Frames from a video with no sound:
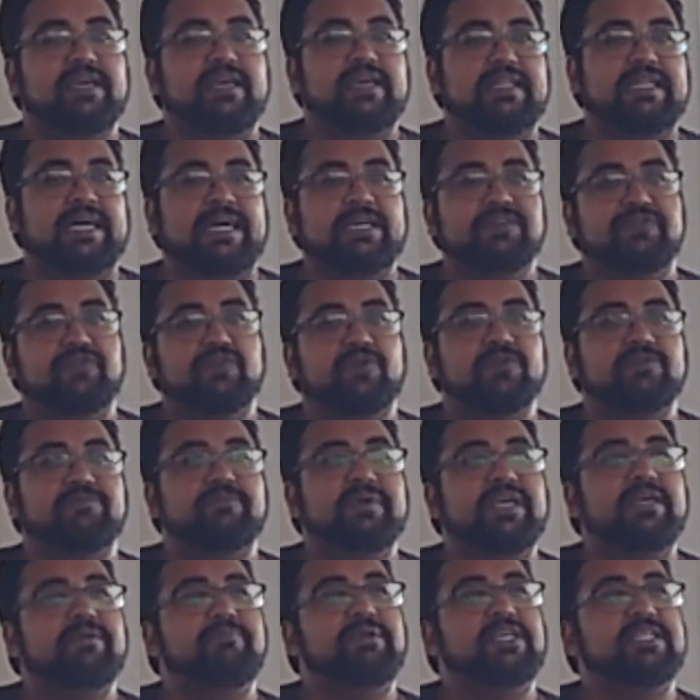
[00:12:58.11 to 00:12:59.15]
And I thought
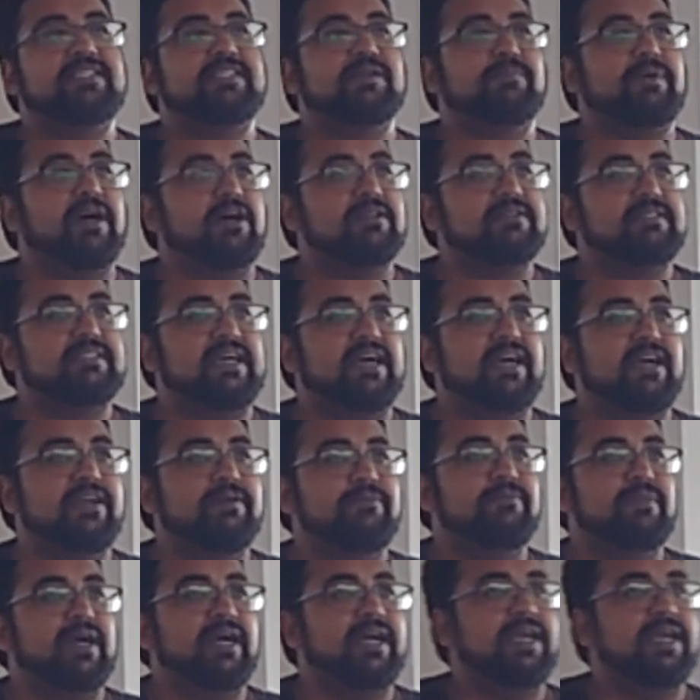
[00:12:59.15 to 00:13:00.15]
maybe it's about time